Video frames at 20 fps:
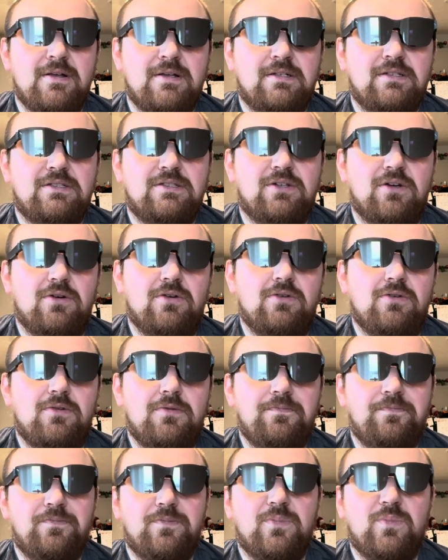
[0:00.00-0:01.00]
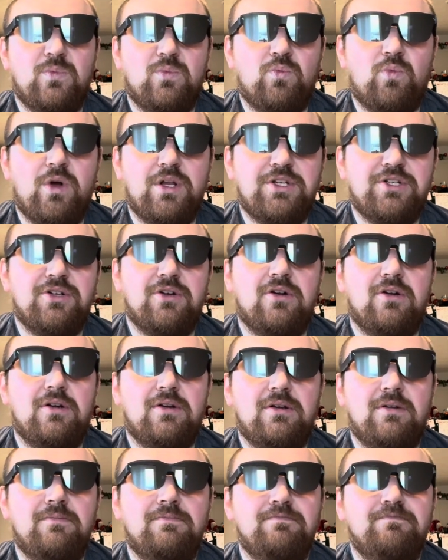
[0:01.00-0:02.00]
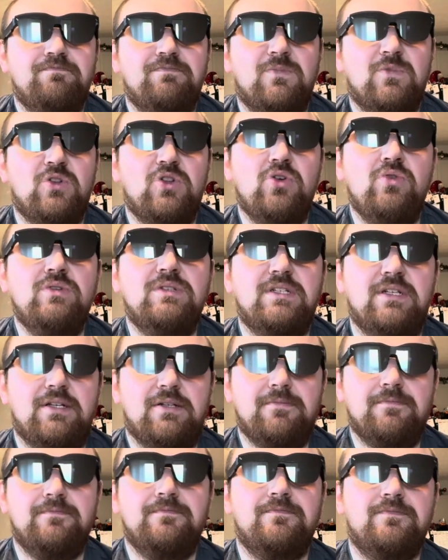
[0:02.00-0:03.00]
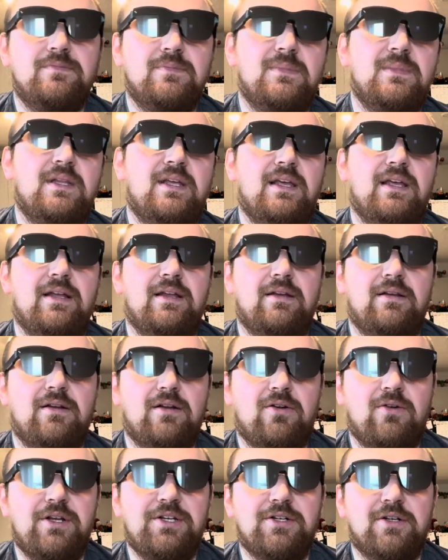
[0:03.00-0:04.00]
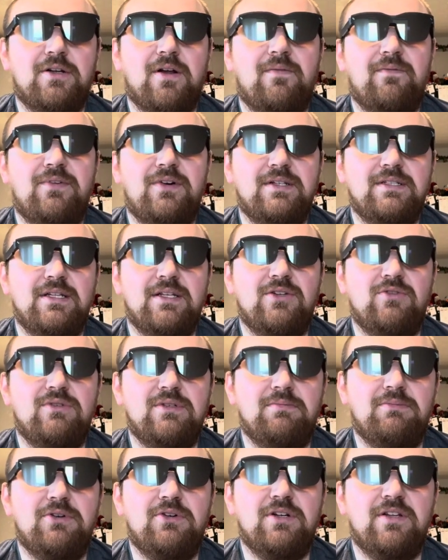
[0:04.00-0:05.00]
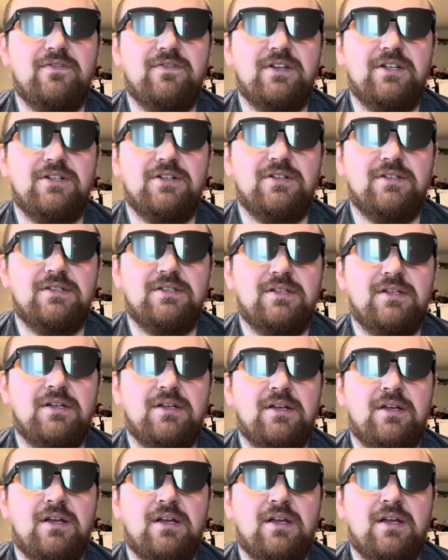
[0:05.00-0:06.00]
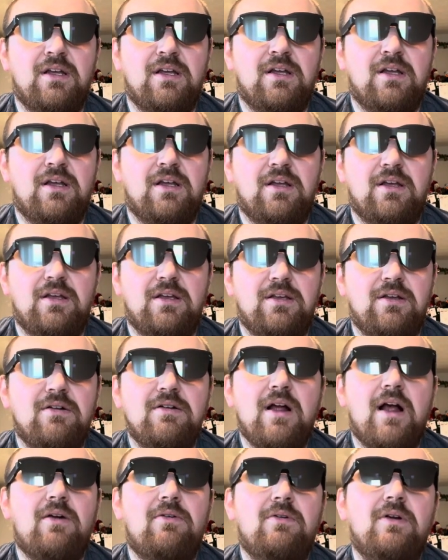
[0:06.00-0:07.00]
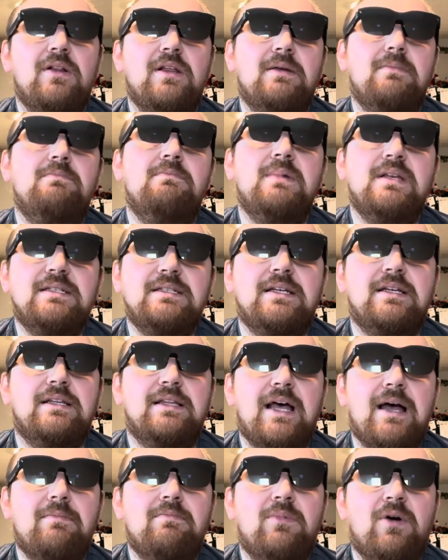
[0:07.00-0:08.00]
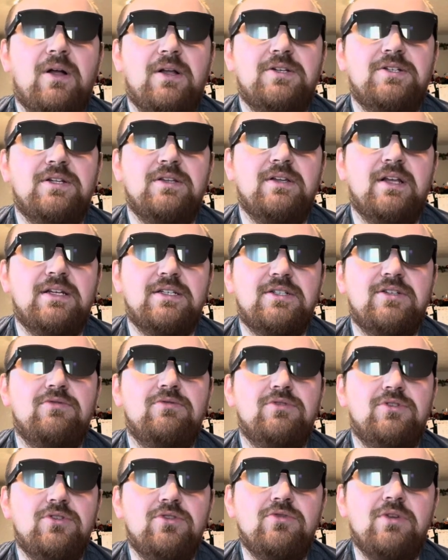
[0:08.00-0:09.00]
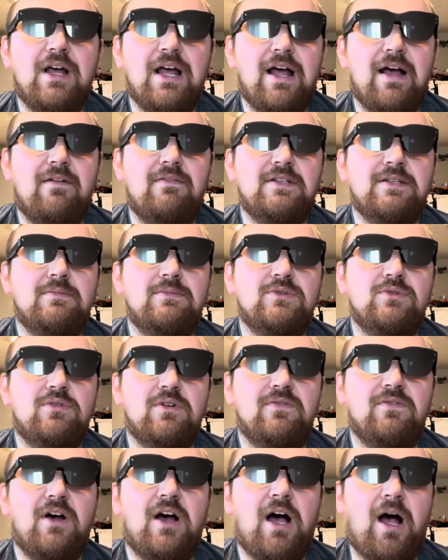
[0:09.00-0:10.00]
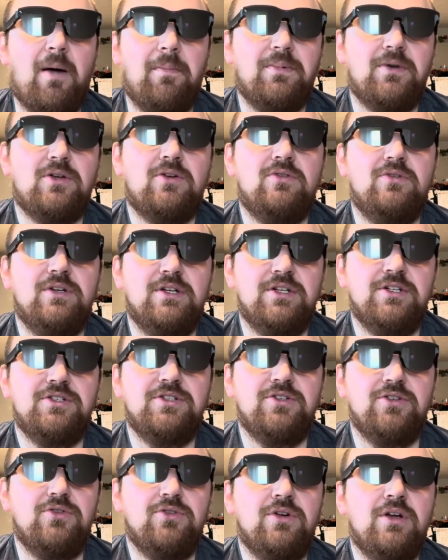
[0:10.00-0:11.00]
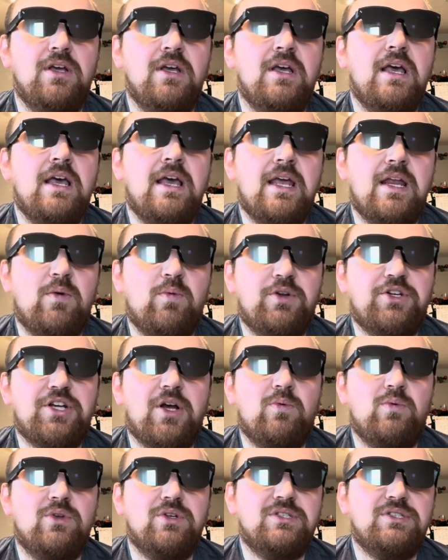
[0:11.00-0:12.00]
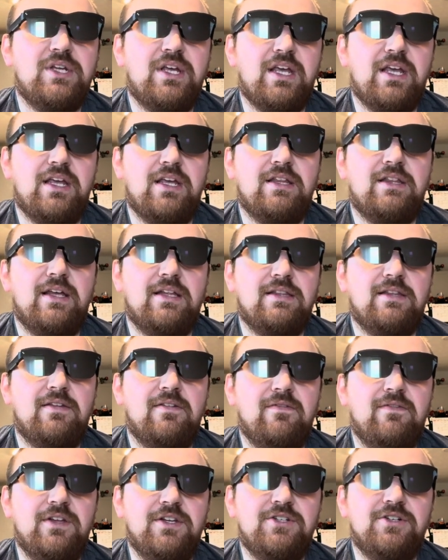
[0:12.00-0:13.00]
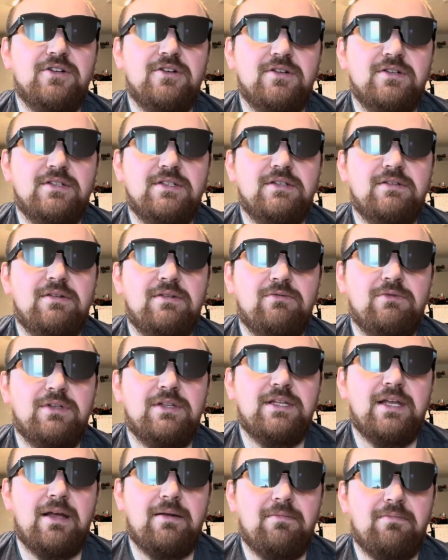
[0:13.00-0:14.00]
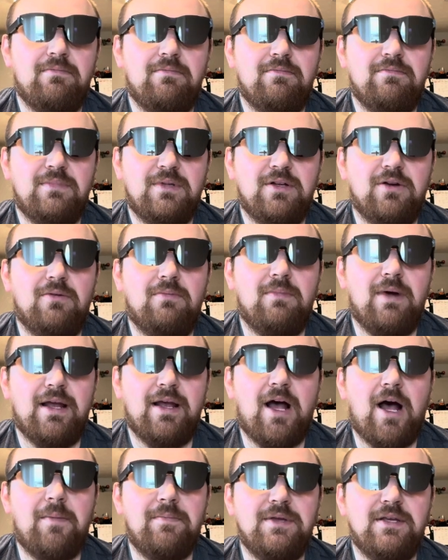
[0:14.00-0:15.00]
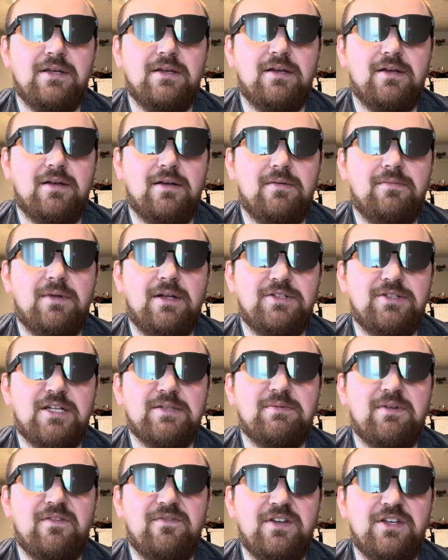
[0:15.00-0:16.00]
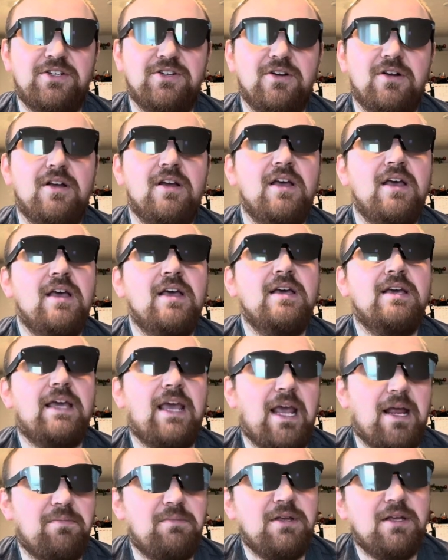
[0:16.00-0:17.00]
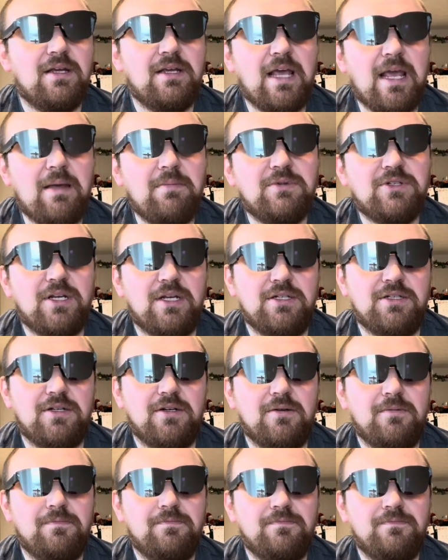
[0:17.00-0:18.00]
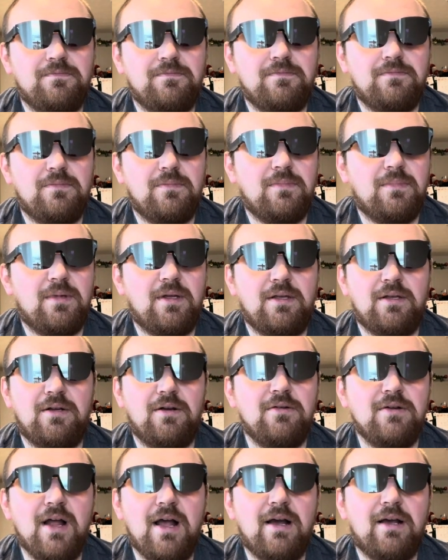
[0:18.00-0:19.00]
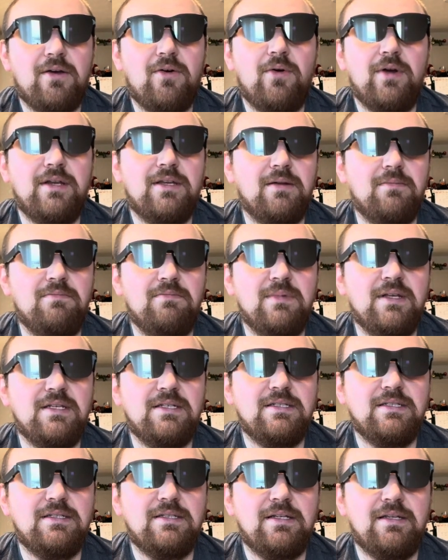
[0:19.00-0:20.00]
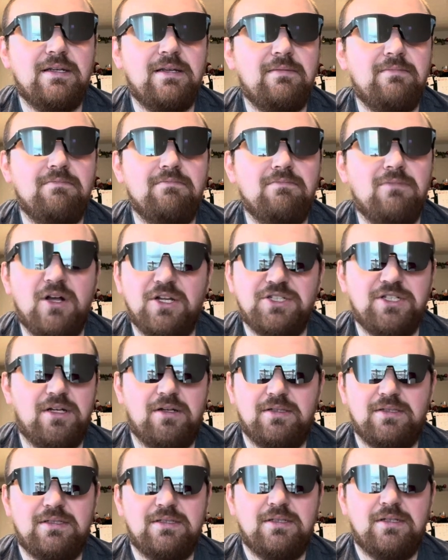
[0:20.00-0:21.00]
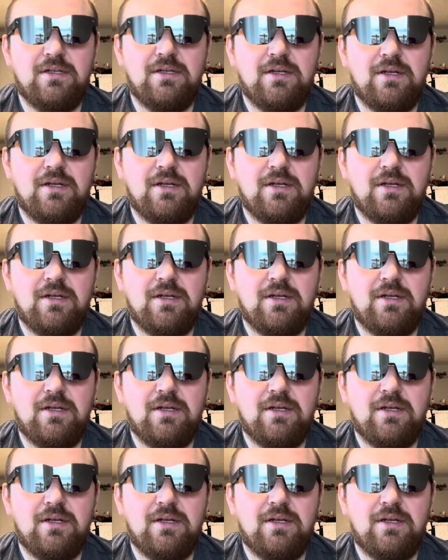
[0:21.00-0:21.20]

So what you're losing in creature comforts and usability features, you're not really missing that much unless you do have some sort of optical issue, in which I will say that the Vitchers with that, myopia adjustment feature can be a game changer. You're not going to miss much else.